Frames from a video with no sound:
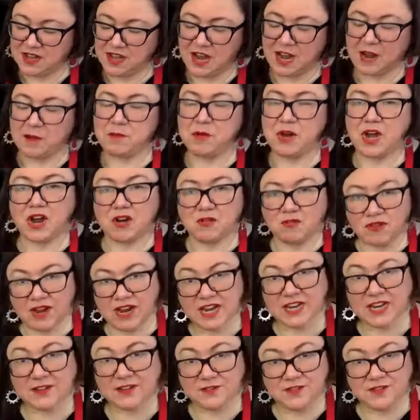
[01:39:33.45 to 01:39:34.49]
I'm not
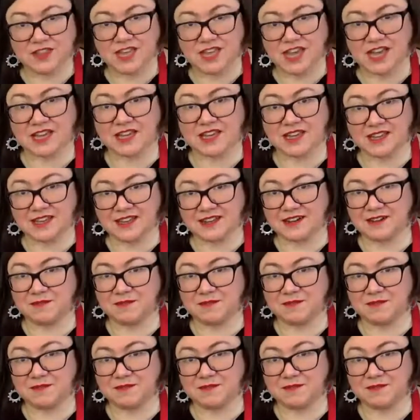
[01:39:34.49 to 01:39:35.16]
ready for that yet.